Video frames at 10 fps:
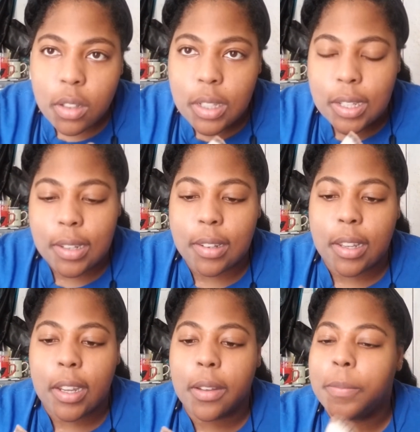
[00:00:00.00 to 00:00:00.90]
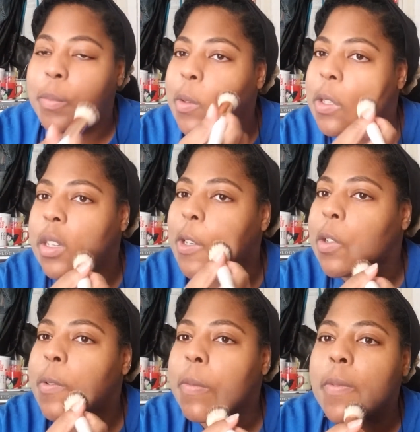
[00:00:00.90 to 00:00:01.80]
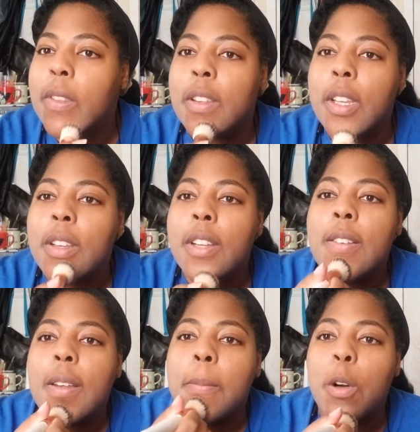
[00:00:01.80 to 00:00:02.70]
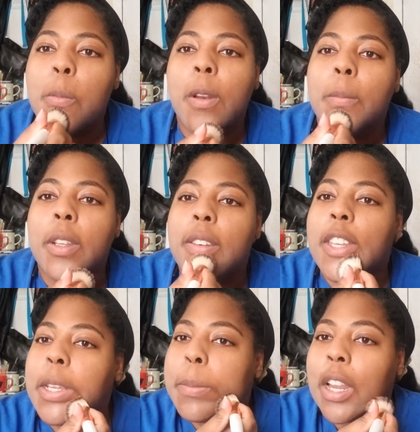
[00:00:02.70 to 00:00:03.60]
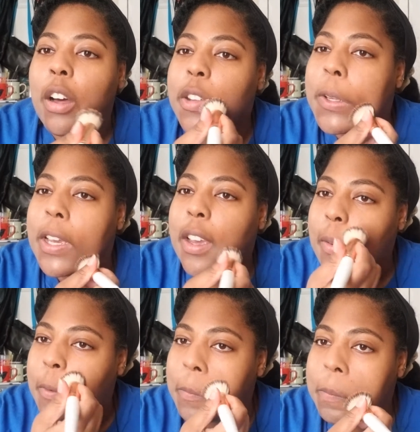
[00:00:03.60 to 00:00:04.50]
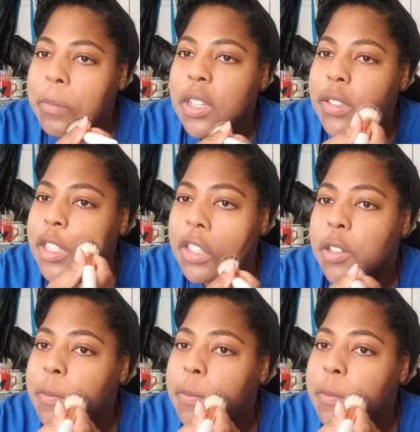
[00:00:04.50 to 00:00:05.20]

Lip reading: as light, so I'm hoping it blends in. But I also have concealer